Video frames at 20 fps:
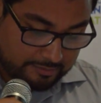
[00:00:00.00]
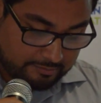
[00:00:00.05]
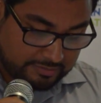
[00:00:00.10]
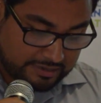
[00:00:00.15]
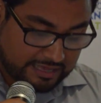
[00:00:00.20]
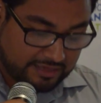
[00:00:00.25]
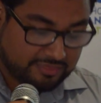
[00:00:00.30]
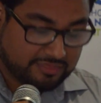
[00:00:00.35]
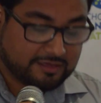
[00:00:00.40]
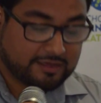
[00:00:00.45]

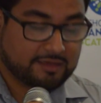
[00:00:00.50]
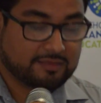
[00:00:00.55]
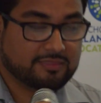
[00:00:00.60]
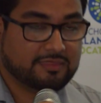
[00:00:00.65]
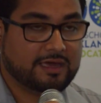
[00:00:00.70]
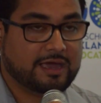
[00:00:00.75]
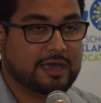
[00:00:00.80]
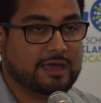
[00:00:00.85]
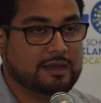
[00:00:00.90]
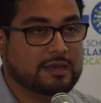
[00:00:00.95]
but I think
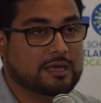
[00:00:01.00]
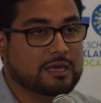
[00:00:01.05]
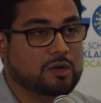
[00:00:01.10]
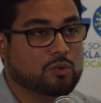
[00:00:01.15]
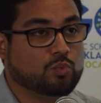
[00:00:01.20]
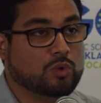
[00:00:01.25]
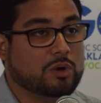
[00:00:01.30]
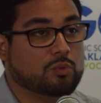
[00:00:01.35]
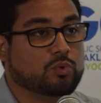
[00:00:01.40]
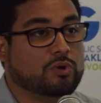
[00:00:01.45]
that
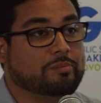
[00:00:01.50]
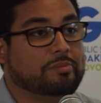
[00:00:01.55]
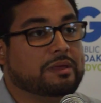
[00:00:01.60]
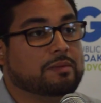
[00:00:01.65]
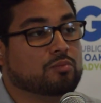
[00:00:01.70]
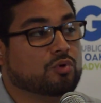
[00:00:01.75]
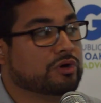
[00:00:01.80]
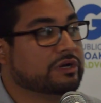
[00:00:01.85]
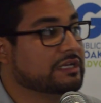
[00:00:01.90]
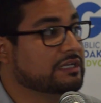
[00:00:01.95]
what would be more